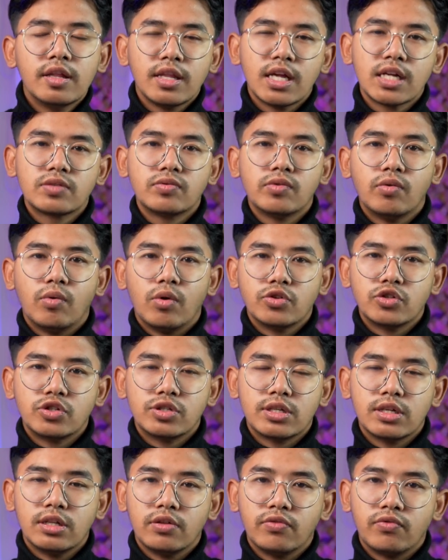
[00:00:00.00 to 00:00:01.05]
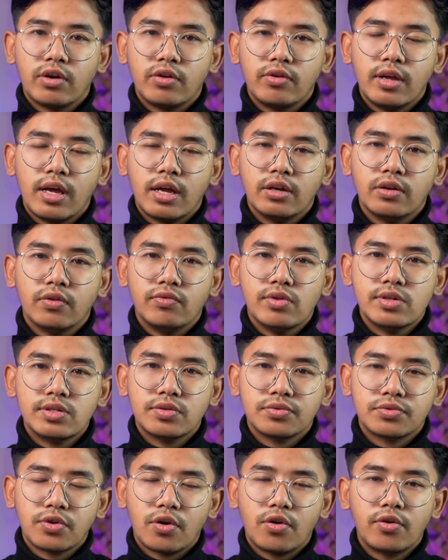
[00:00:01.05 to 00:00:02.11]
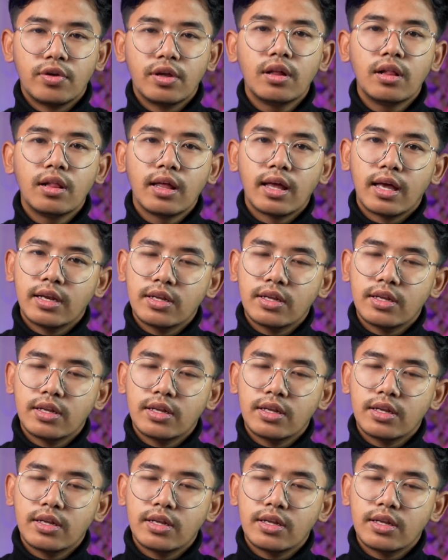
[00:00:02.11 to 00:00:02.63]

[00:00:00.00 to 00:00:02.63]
thanks for watching till the very end of this tutorial